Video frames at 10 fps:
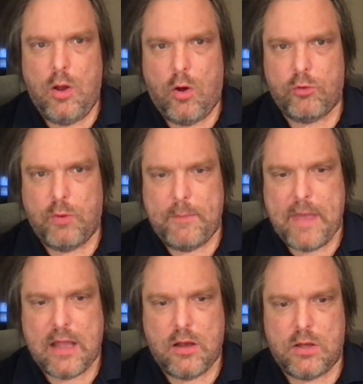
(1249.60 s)
all the way
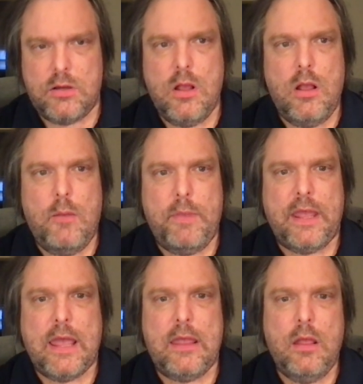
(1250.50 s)
back on
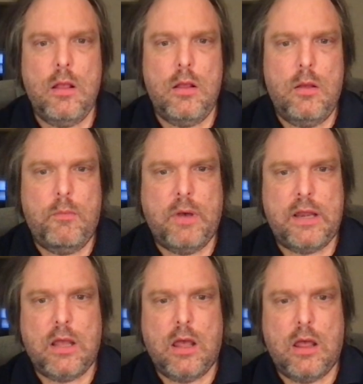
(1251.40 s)
b8, but
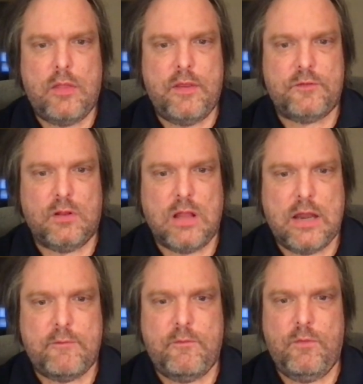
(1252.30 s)
there's a lot
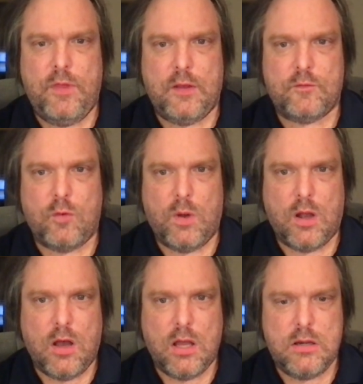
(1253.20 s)
of things going
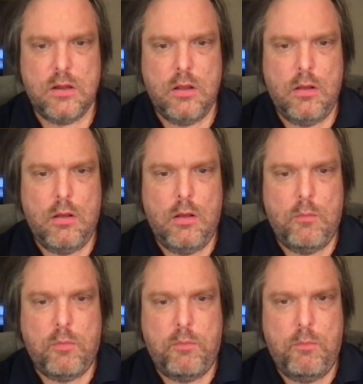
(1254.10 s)
on.
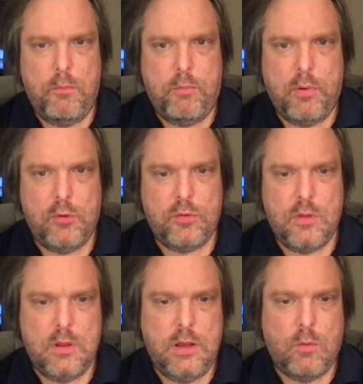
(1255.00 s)
Both,
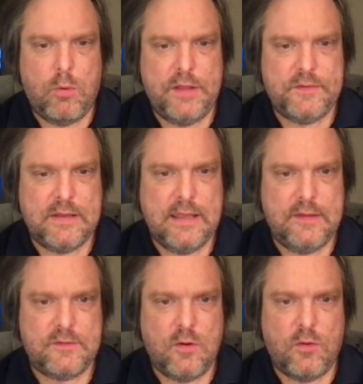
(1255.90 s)
White's king
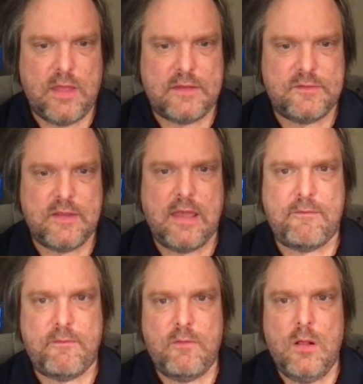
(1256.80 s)
isn't all that
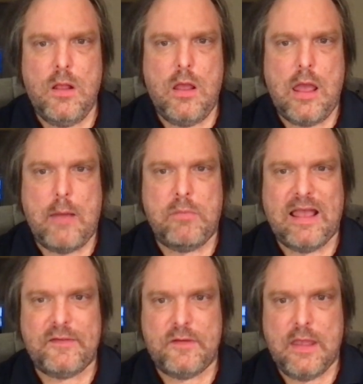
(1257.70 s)
safe, and
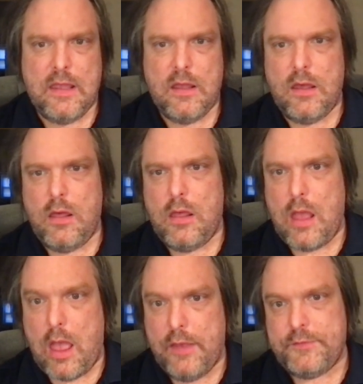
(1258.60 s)
Black's king
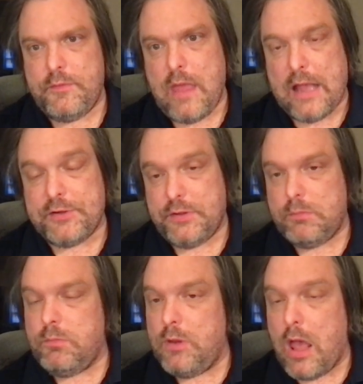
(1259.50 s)
is actually
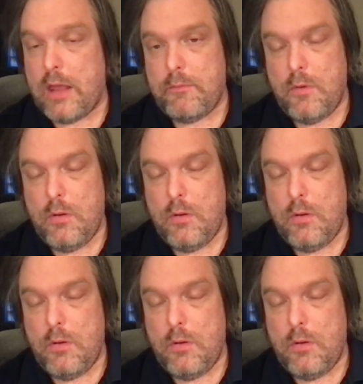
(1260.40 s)
not